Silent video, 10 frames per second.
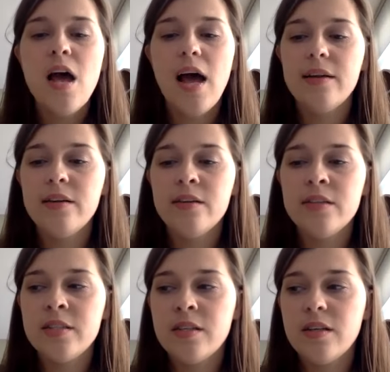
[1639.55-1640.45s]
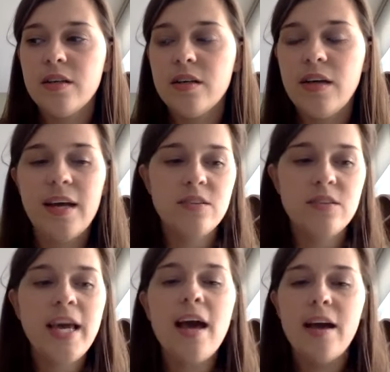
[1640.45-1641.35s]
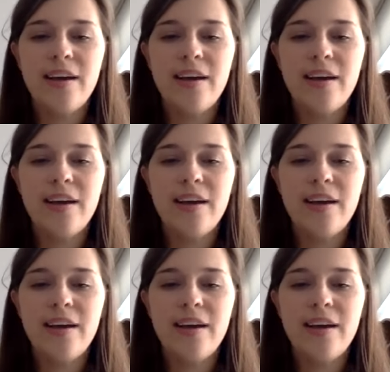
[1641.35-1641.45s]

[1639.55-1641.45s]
And yeah,